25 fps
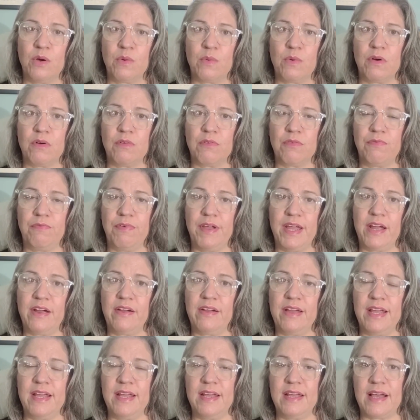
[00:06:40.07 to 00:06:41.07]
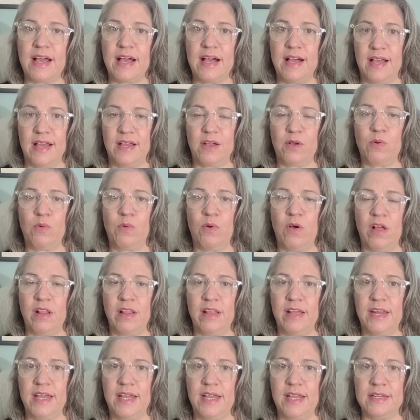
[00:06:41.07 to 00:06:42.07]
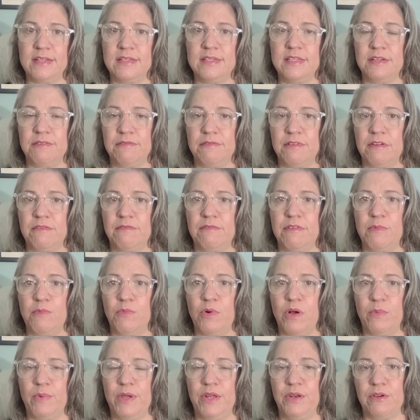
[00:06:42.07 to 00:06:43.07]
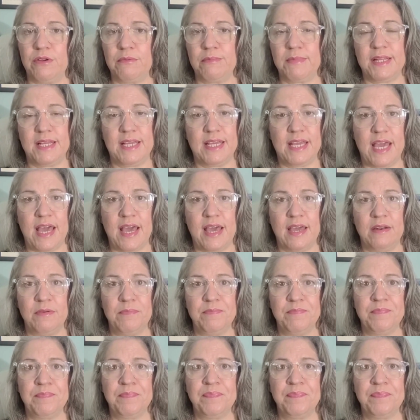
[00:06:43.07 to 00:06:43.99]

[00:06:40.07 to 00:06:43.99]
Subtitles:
were very high quality and different from what we normally get